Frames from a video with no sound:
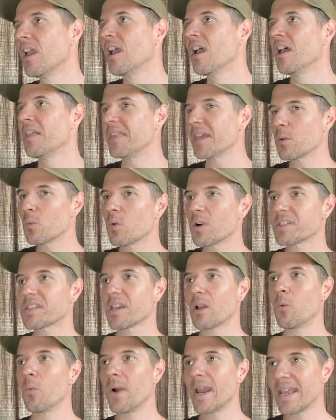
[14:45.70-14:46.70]
Then once I
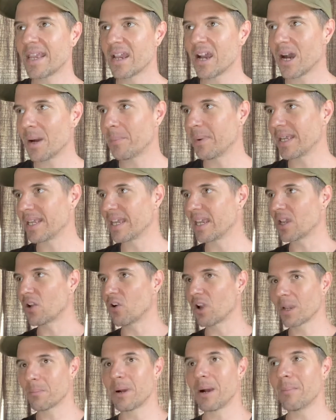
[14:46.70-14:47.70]
wake up, I get
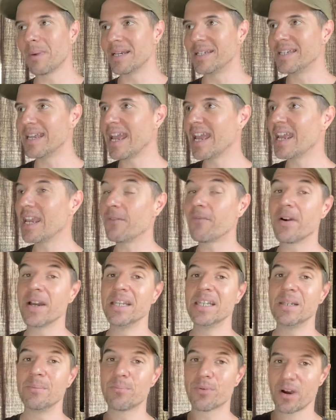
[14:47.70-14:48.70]
going about my day. If I
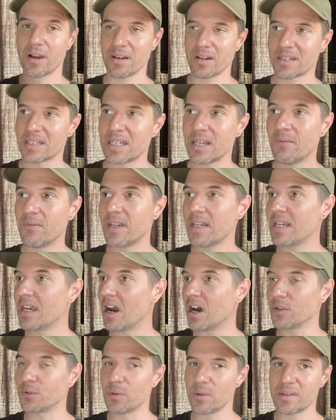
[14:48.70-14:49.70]
need productivity,
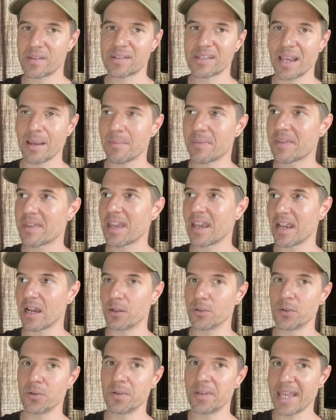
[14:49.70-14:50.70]
I'll do the same thing. I'll
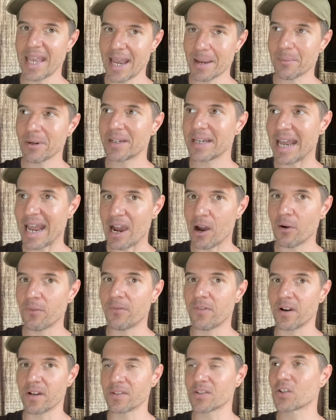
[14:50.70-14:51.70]
do gamma and
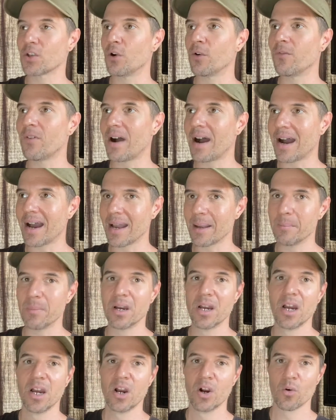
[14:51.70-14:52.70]
alpha. So if I'm
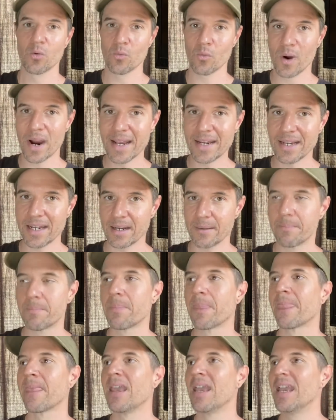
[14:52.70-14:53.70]
writing,
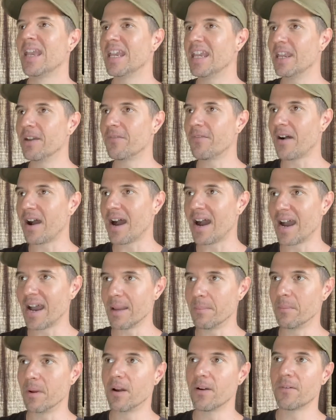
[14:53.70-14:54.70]
if
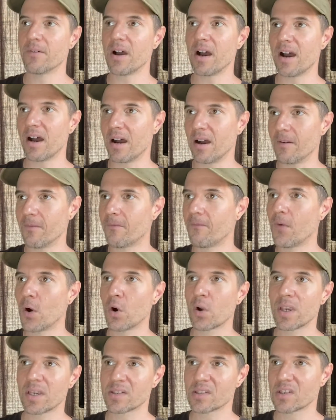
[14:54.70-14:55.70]
I'm uh,
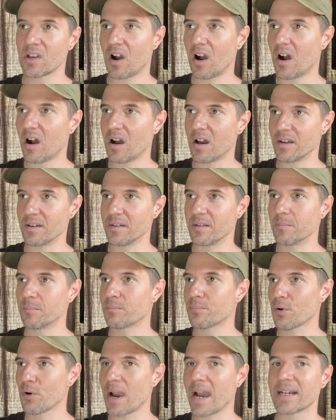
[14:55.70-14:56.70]
focused on
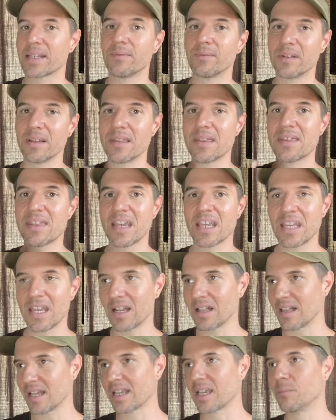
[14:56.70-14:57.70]
proactively thinking,
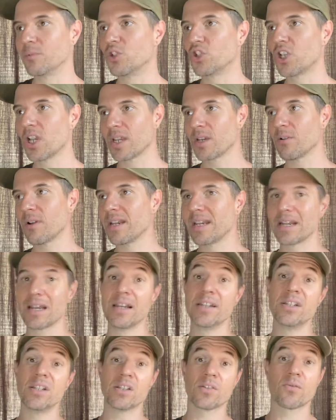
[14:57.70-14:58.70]
like I'm generating
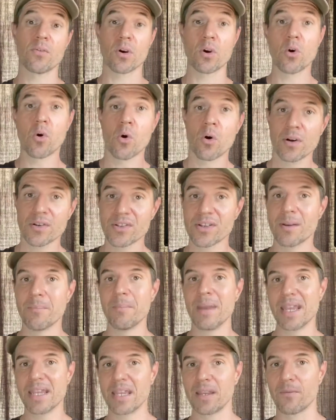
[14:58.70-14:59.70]
ideas for a course I'm
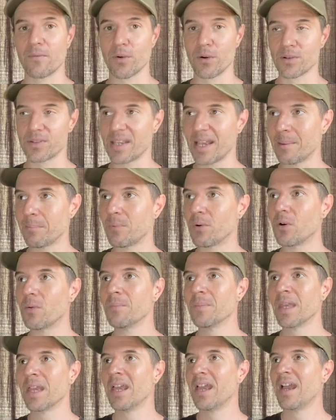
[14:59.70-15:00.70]
making, for example,
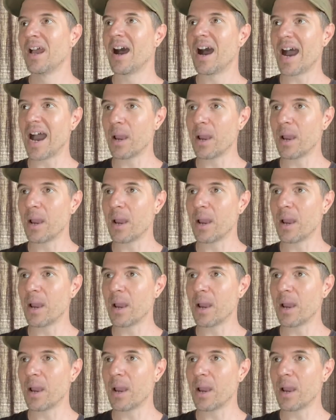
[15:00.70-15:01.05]
I